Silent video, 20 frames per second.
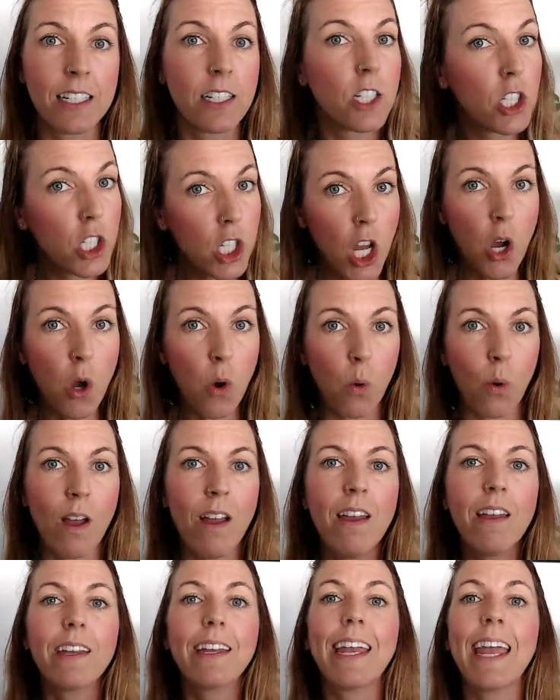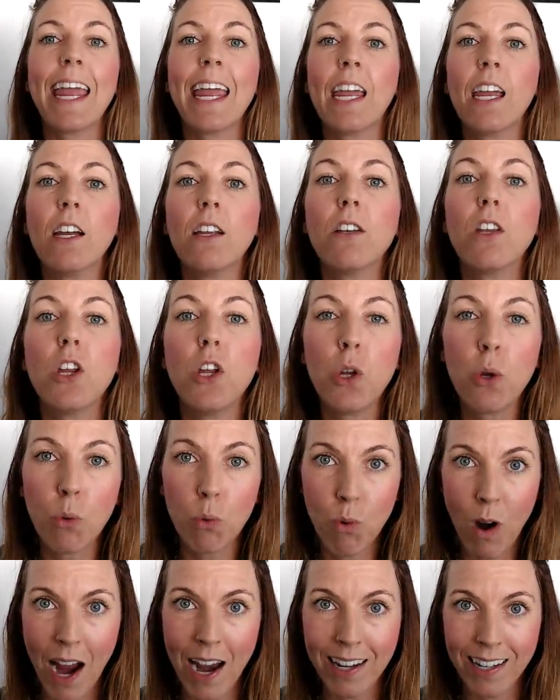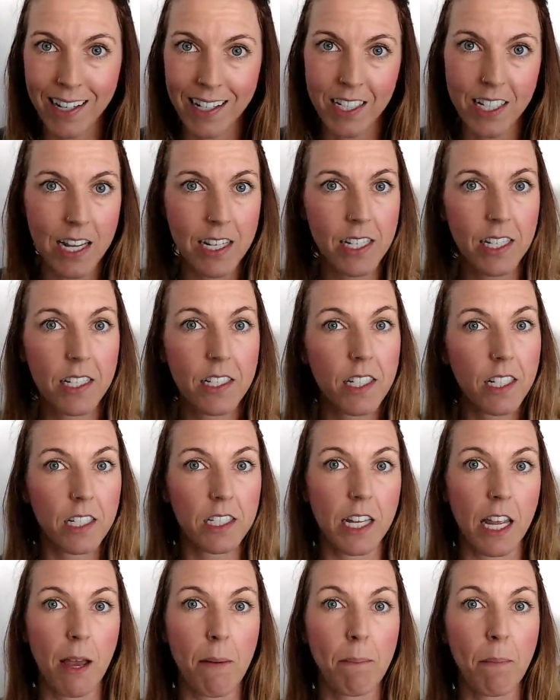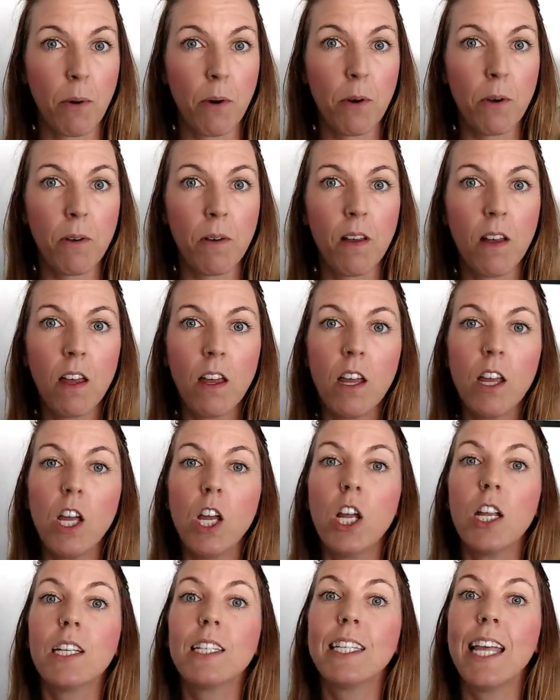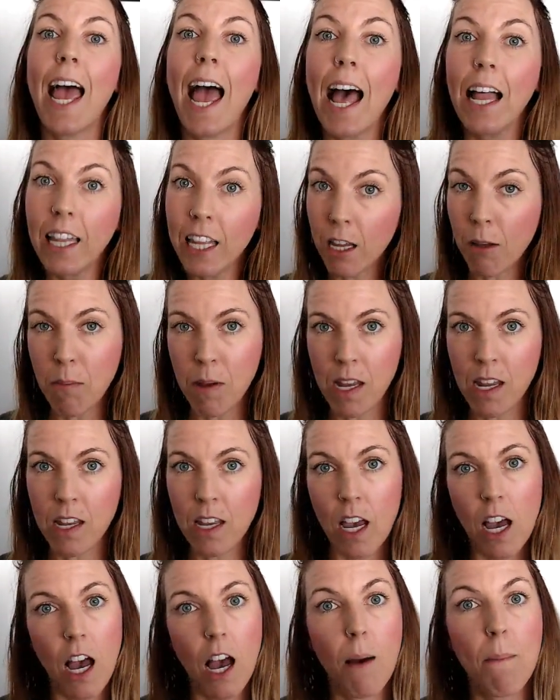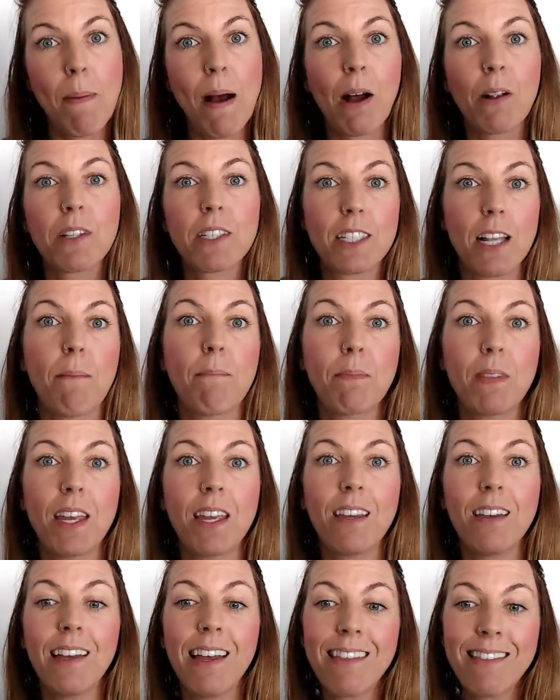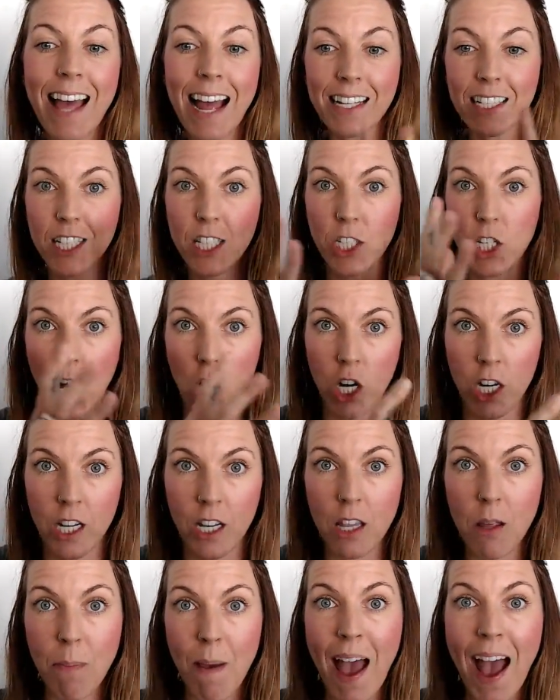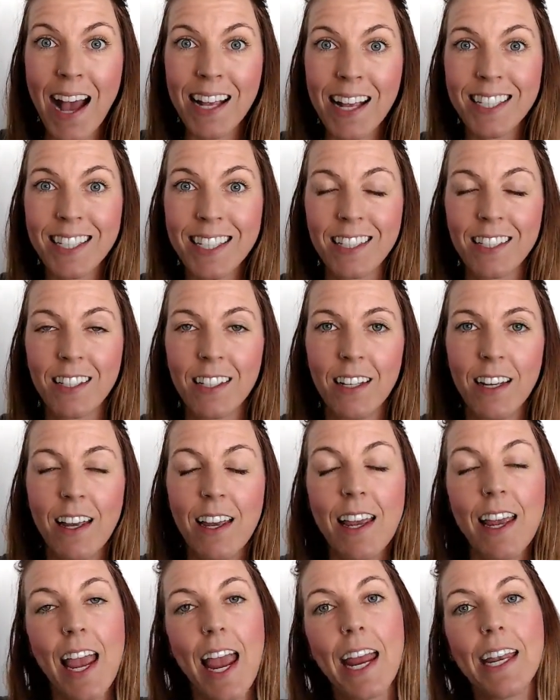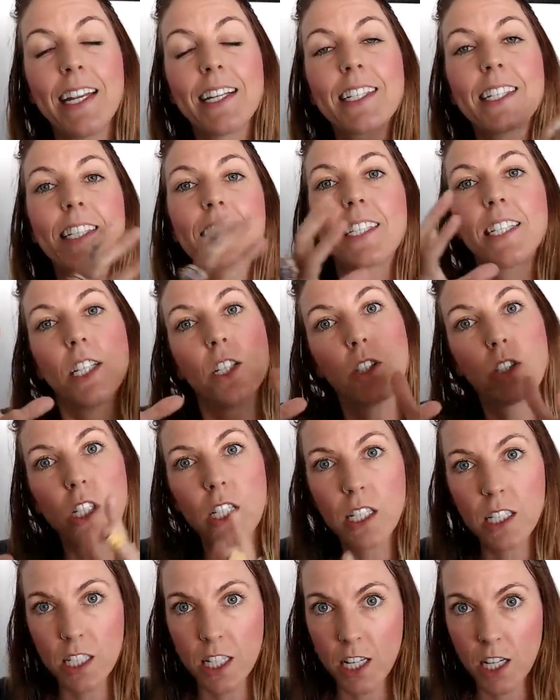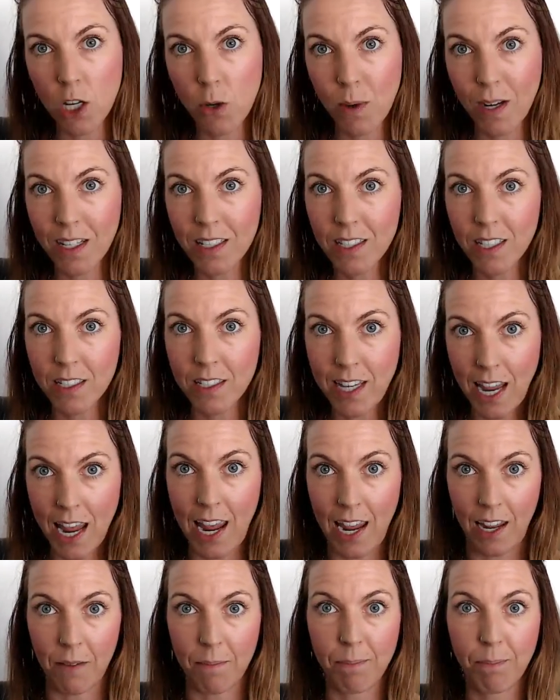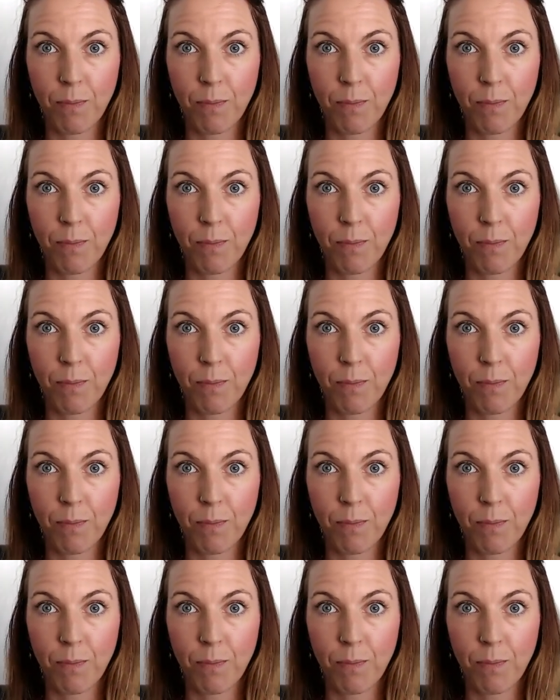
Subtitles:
So, can you write a sentence example telling me about something that started in the past and is still continuing today?